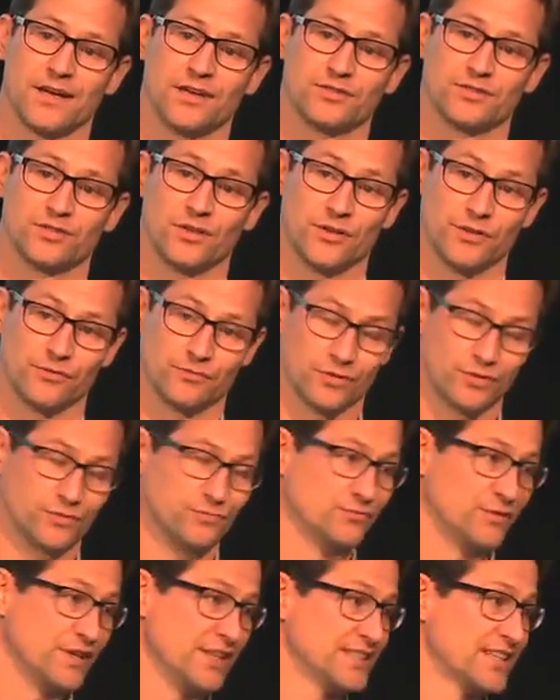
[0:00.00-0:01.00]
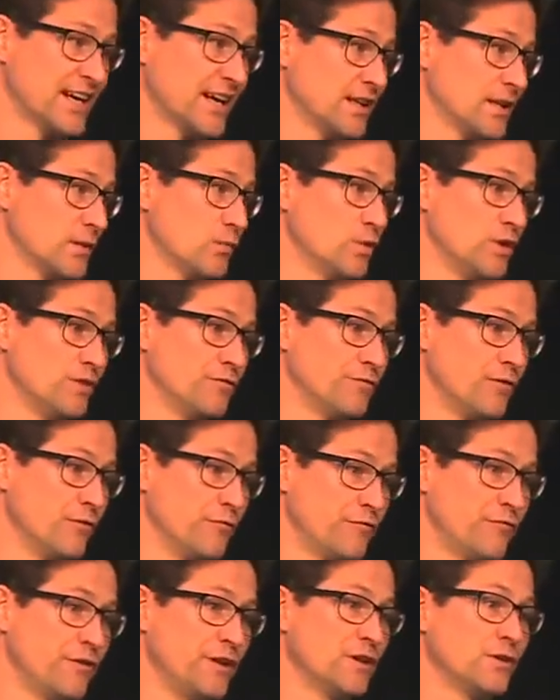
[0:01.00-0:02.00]
So the retailer will
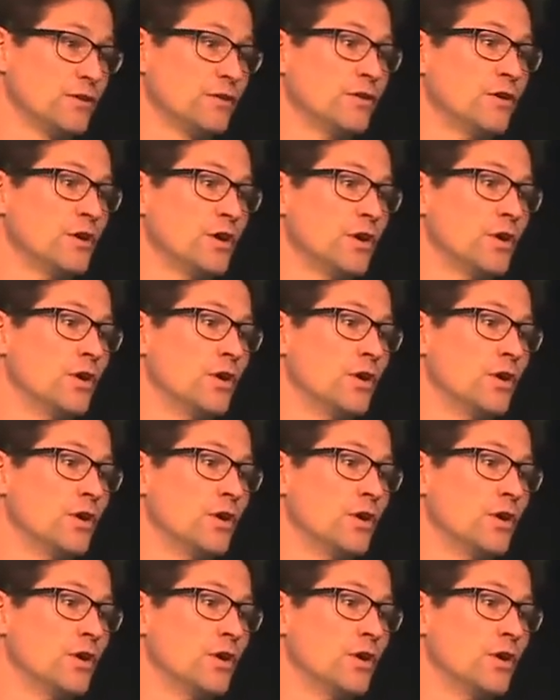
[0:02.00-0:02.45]
fulfill